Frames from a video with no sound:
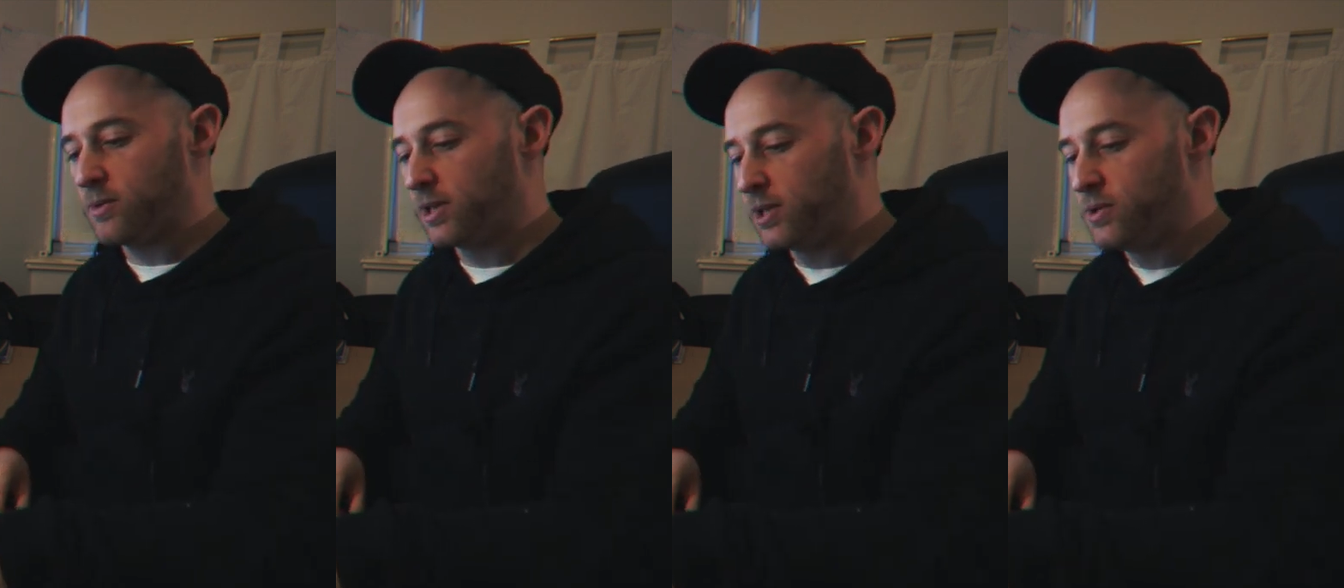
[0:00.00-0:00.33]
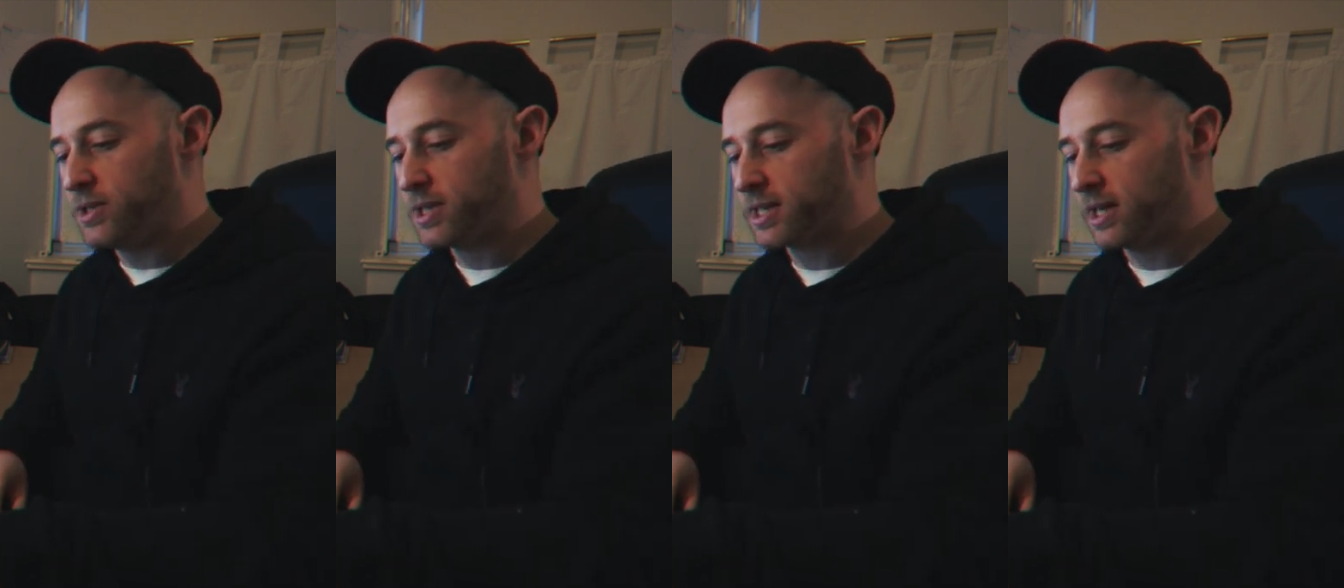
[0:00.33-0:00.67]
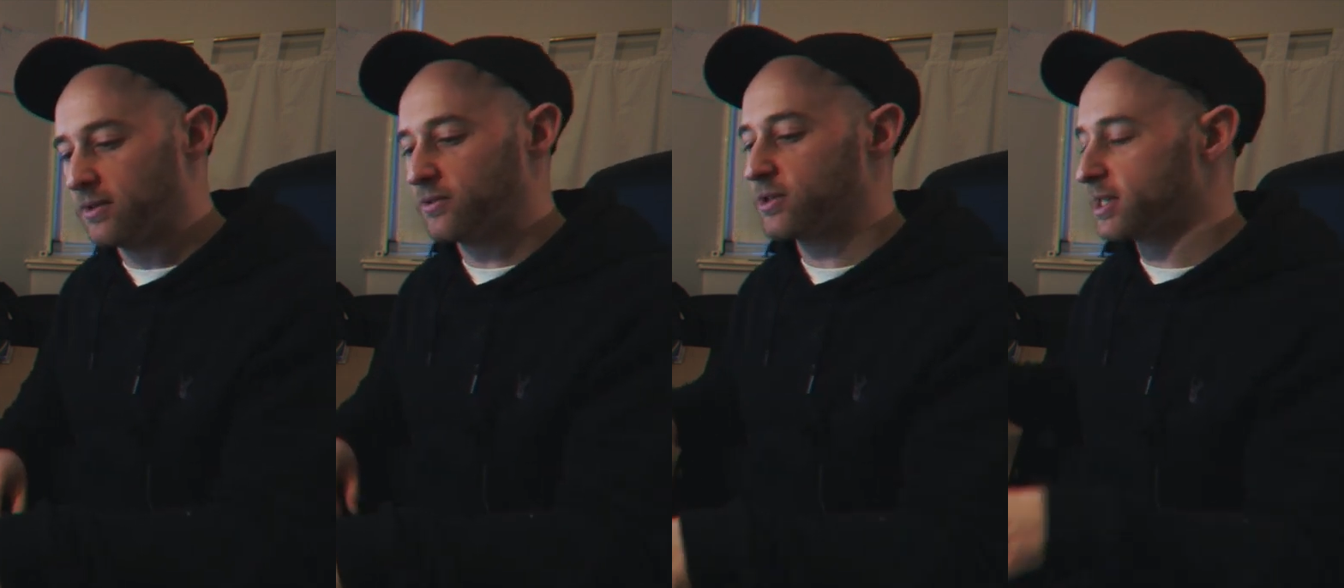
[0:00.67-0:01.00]
with Lose
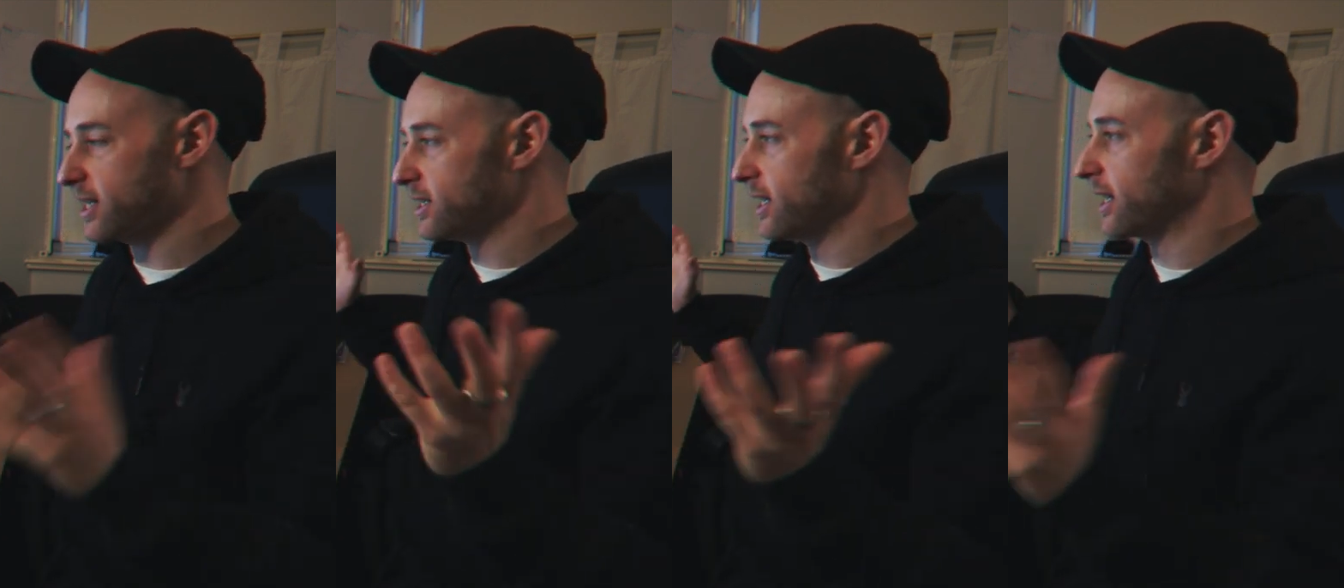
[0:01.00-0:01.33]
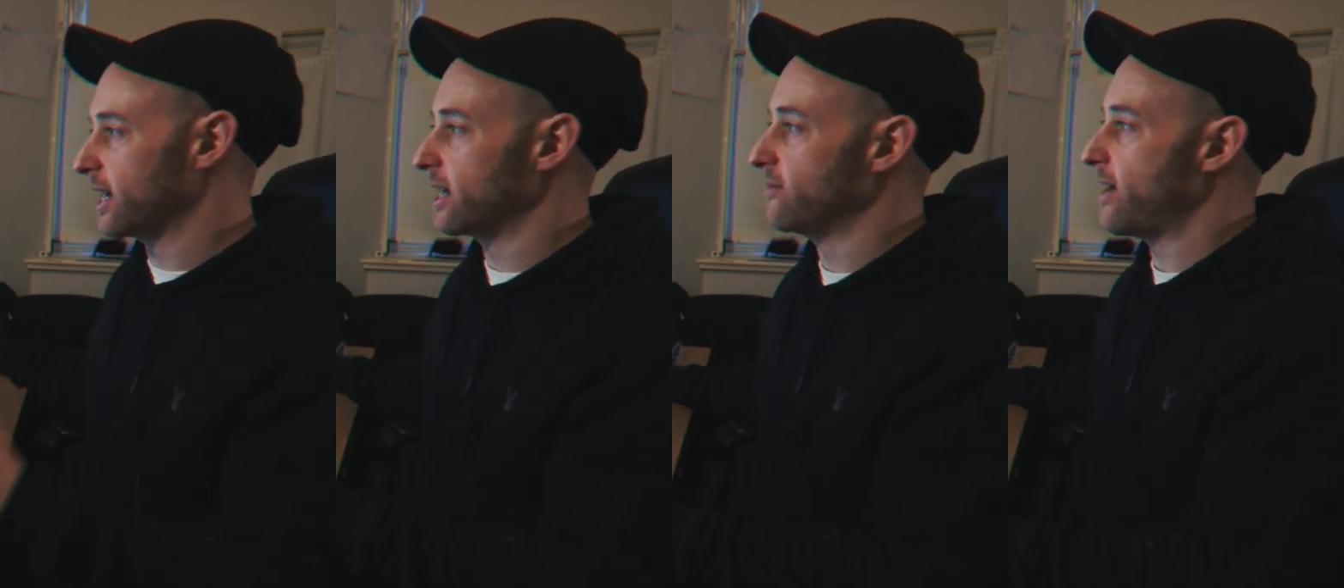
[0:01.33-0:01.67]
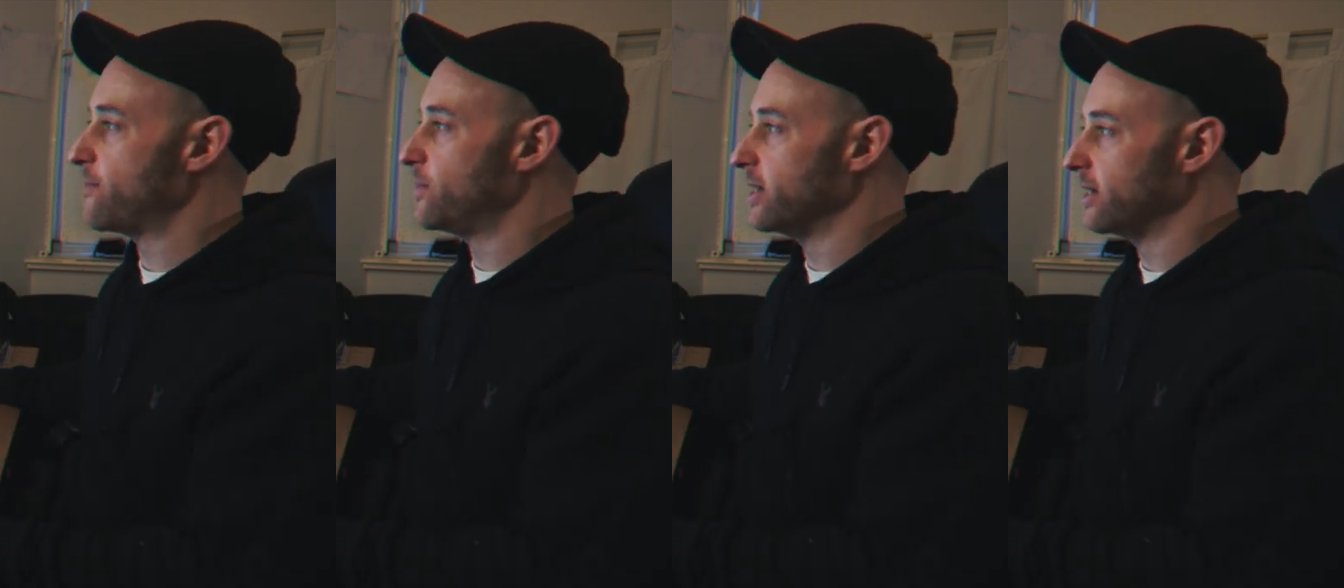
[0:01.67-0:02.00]
Yourself, because that's that kind of
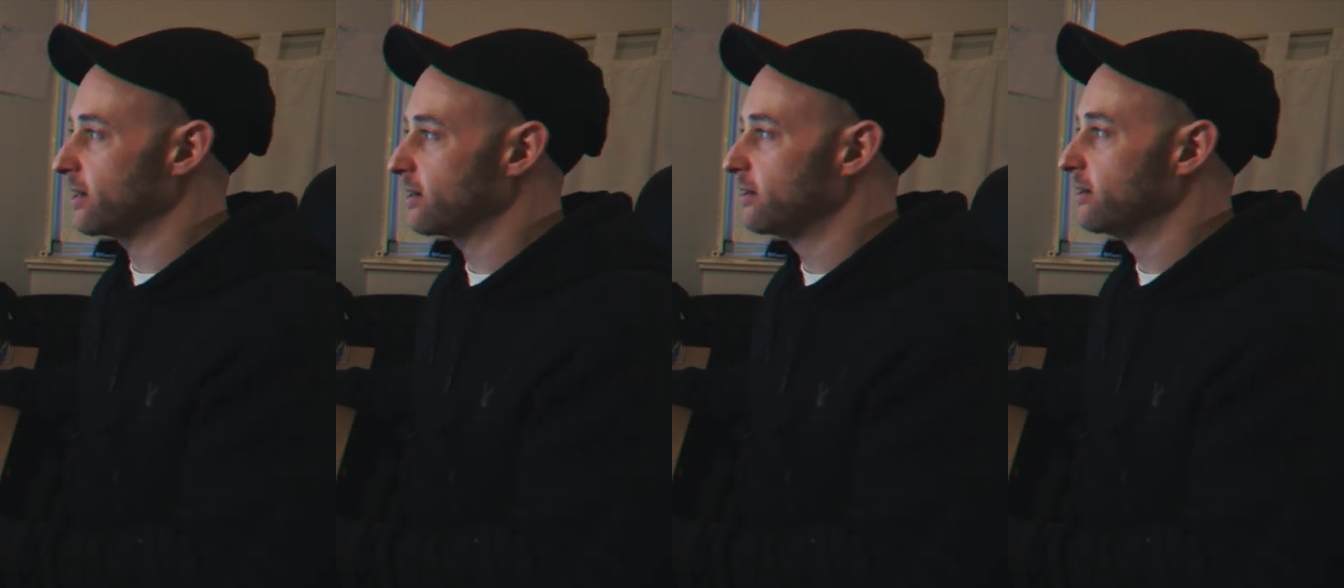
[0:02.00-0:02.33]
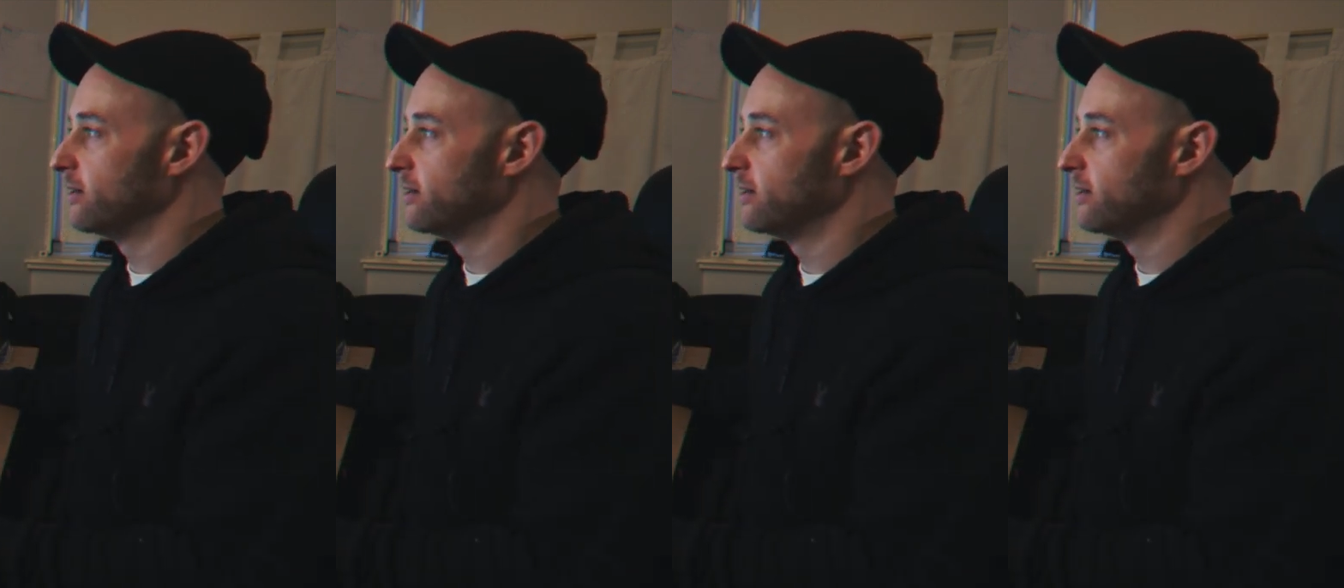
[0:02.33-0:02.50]
epic